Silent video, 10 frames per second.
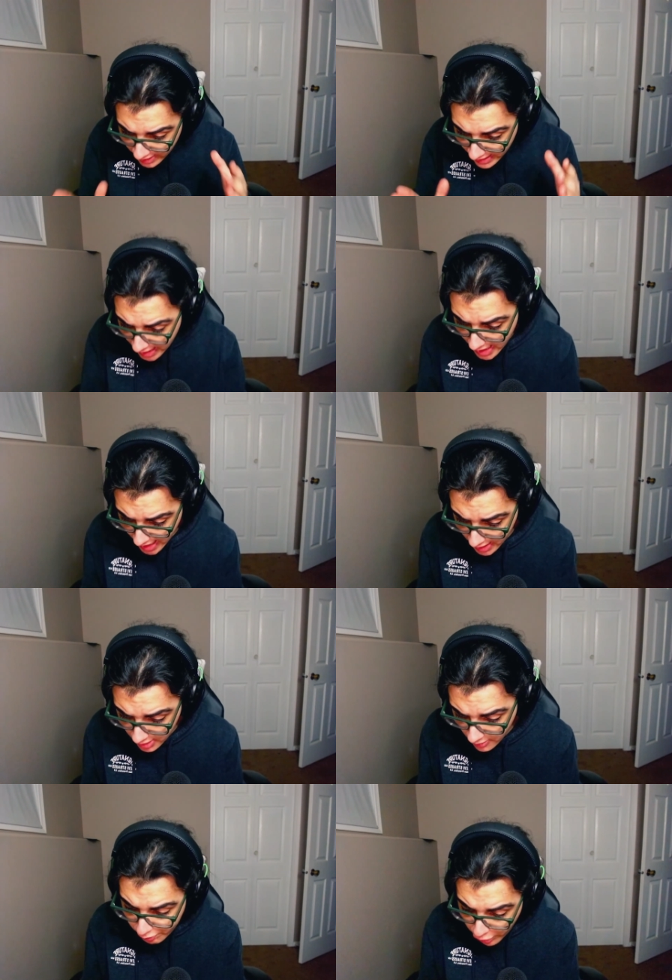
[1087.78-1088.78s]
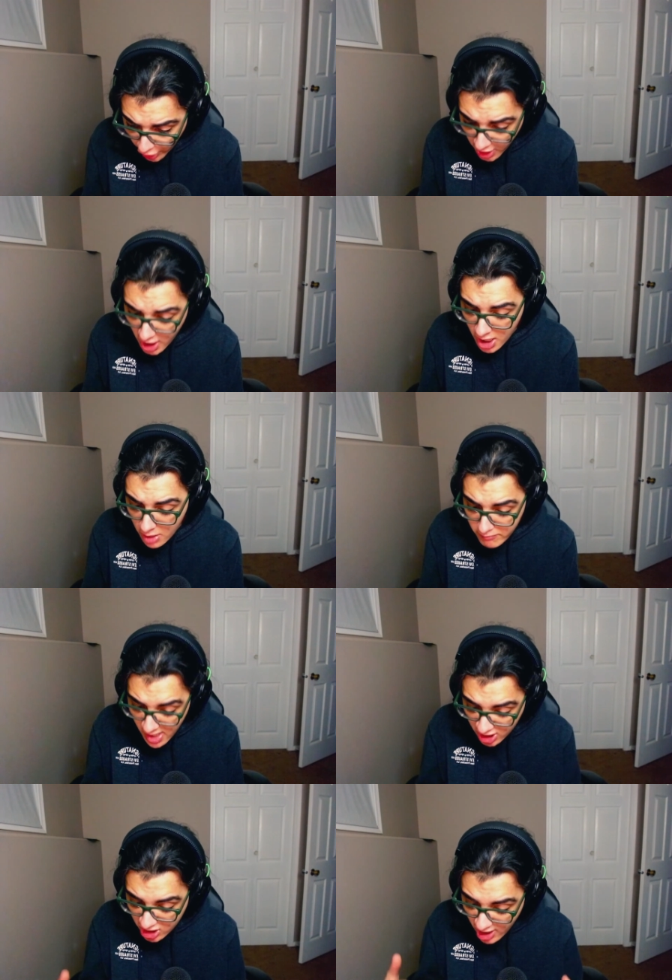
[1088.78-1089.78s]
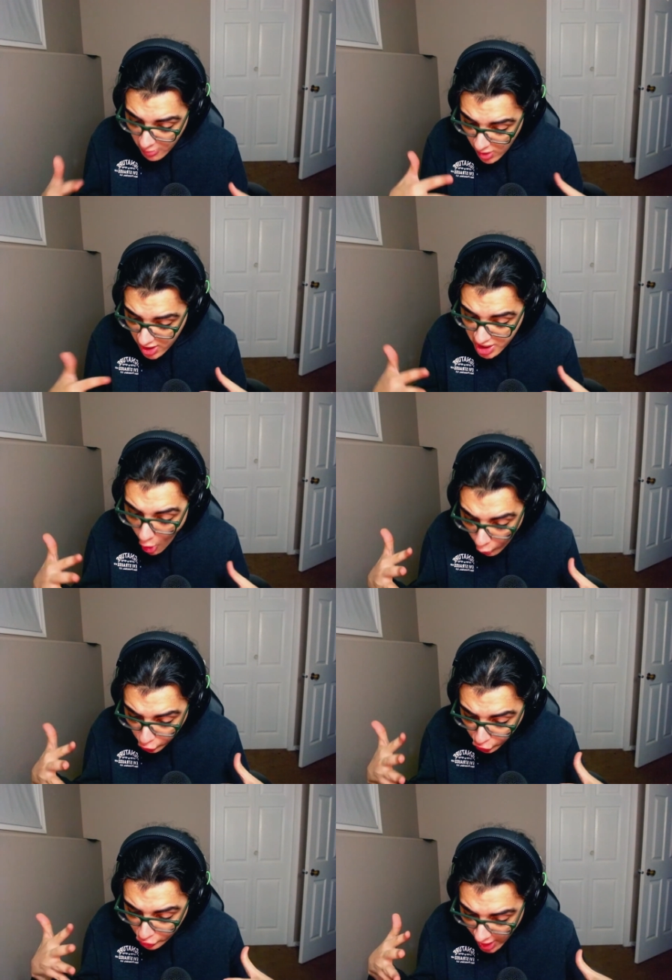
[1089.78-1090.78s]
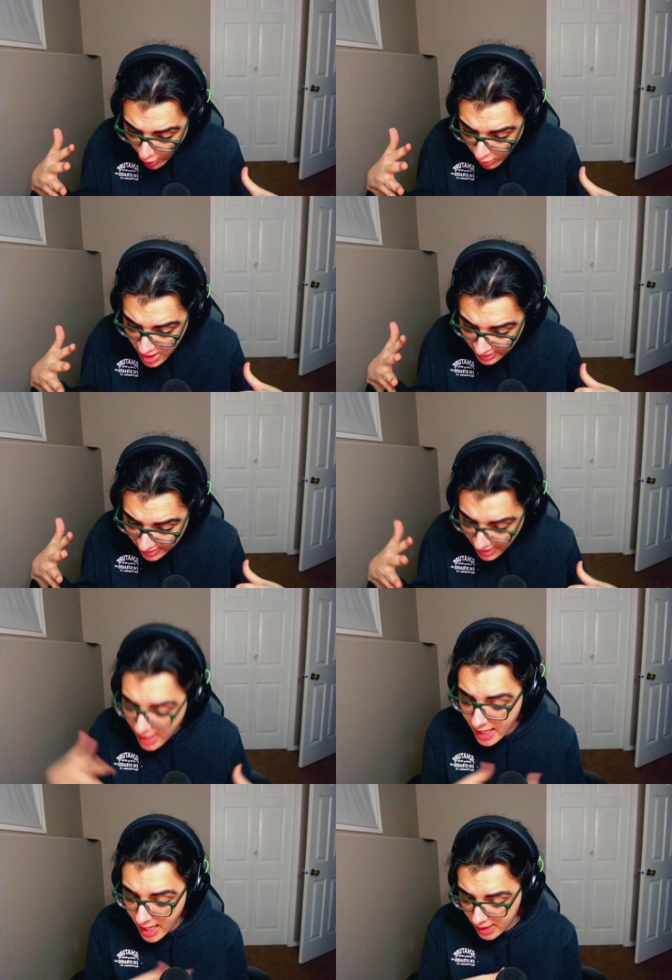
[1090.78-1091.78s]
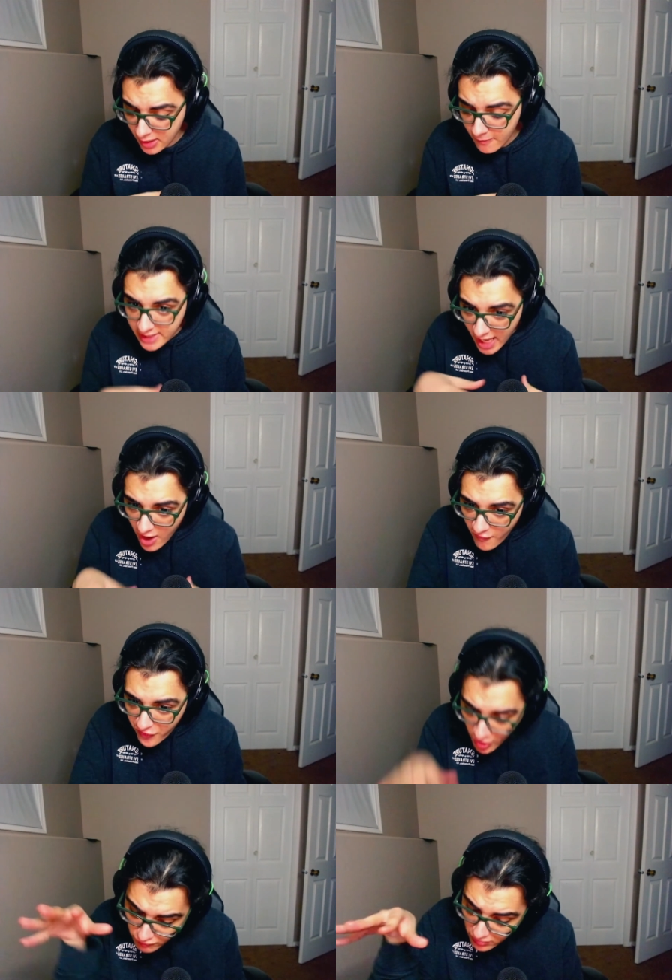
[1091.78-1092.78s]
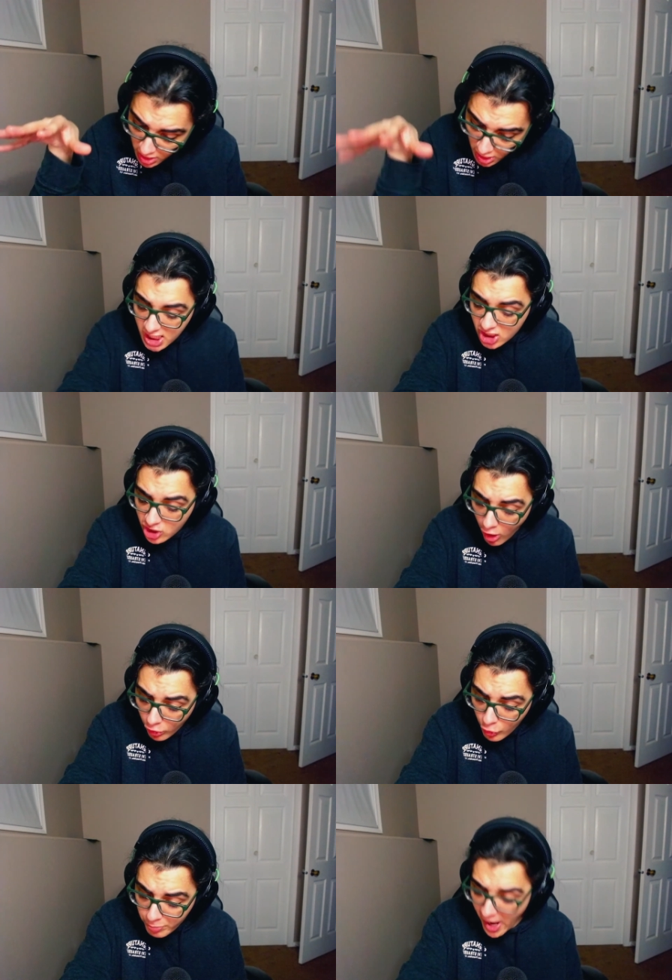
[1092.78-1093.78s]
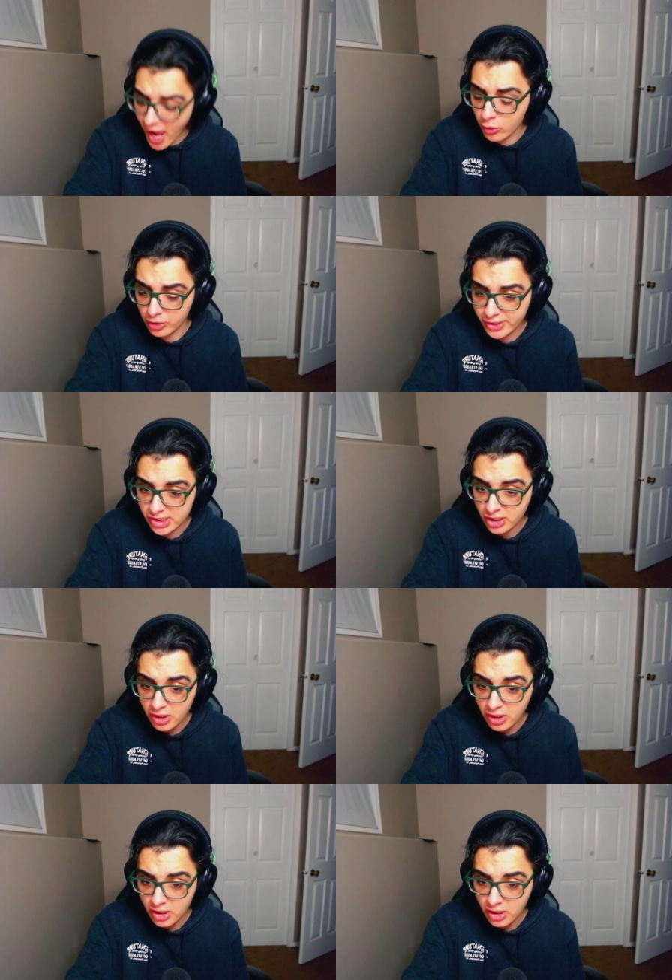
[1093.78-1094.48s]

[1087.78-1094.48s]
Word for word: D N A, put it, mixed it with Lunarian D N A, gave them Kizaru powers.